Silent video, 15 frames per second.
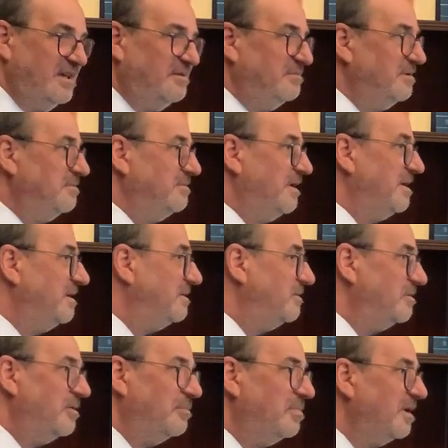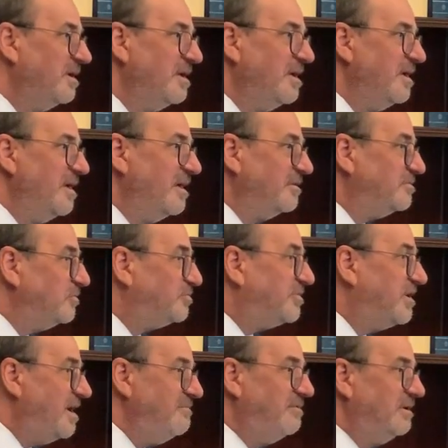everywhere in Europe, to
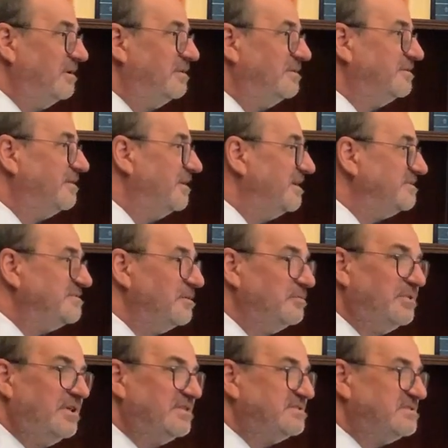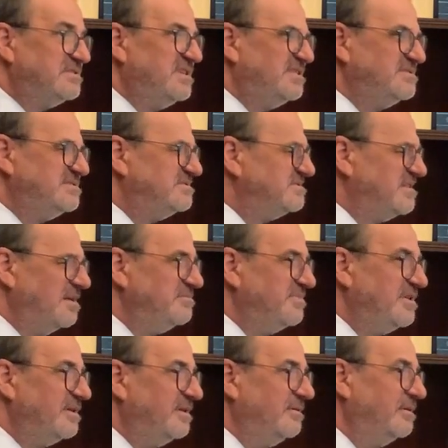travel. Yeah, so that's
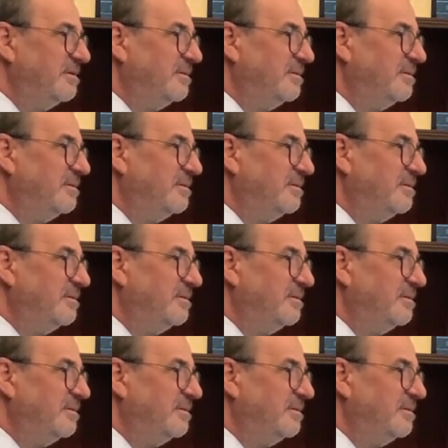something